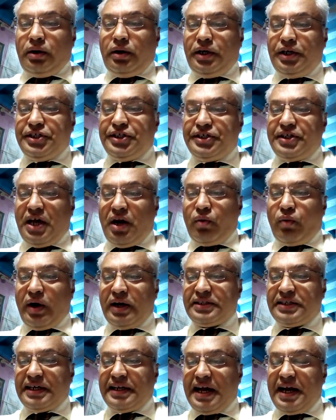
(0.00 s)
Digital
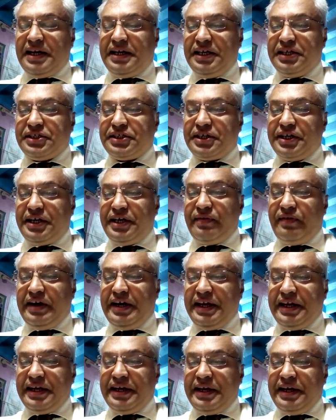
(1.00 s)
versatile disk
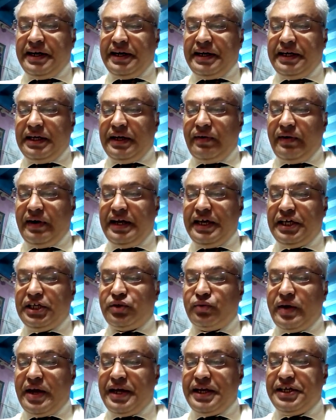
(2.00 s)
DVD. DVD is
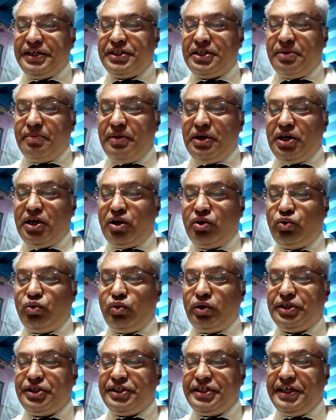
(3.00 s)
very similar to
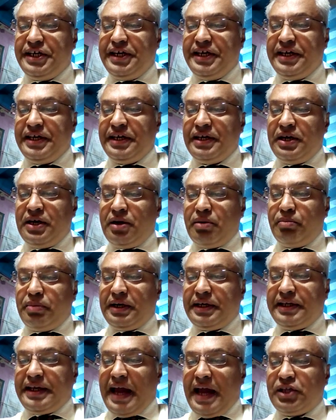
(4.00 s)
a CD
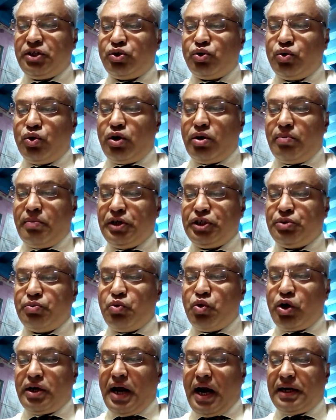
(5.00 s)
but can store much
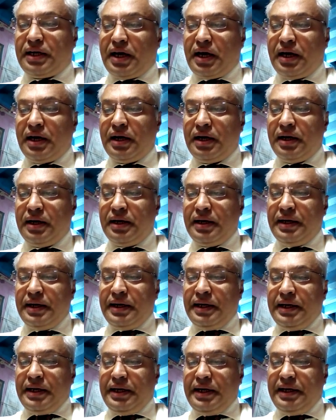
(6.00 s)
more data.
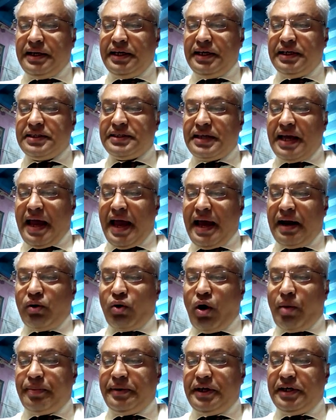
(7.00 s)
It is an
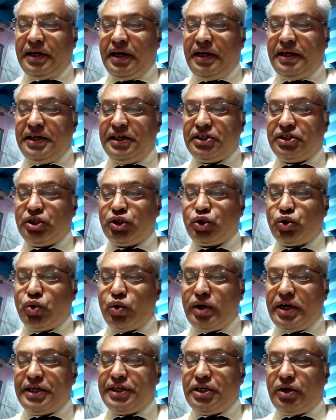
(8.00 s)
optical disc
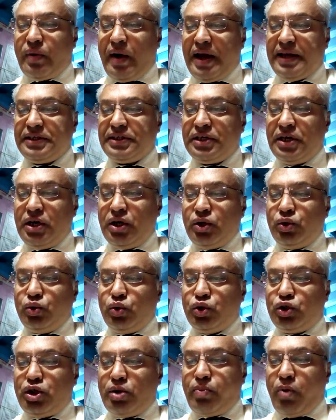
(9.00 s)
storage device
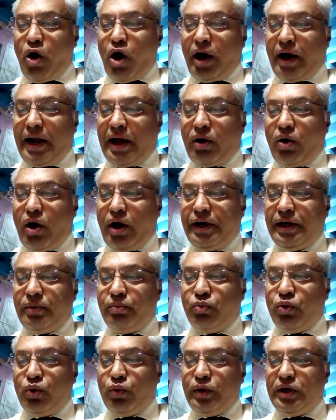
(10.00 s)
used for recording
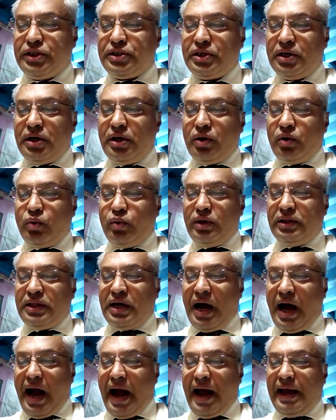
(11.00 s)
movies with
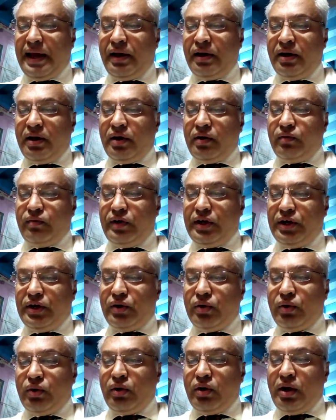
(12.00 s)
high
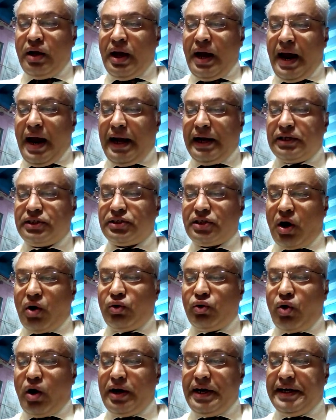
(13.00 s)
video and
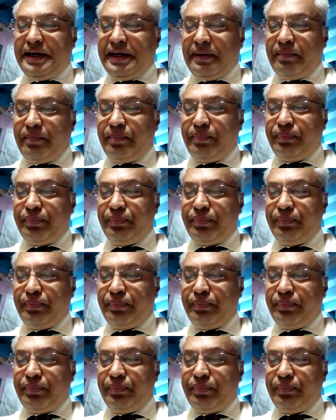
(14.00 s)
sound quality.